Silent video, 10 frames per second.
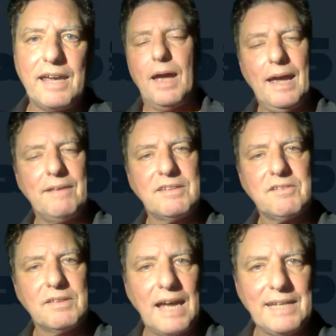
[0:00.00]
and
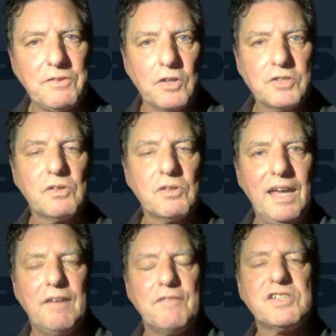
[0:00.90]
that it also
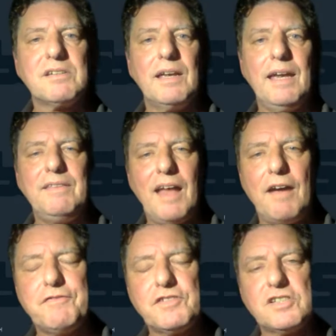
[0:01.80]
gives
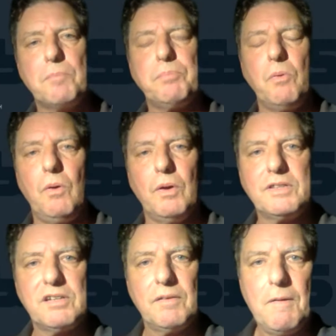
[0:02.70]
enough support
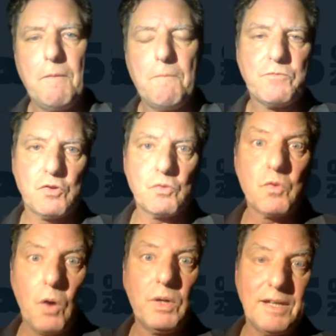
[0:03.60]
to
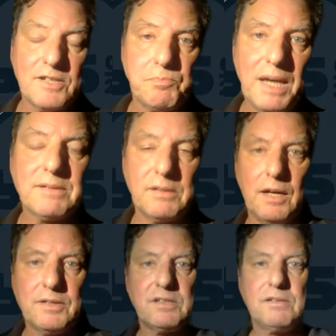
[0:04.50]
grow this
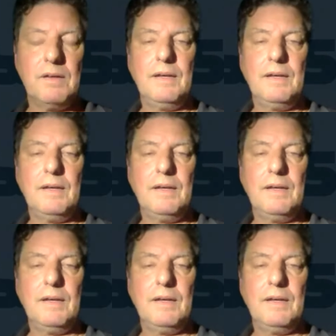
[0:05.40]
business.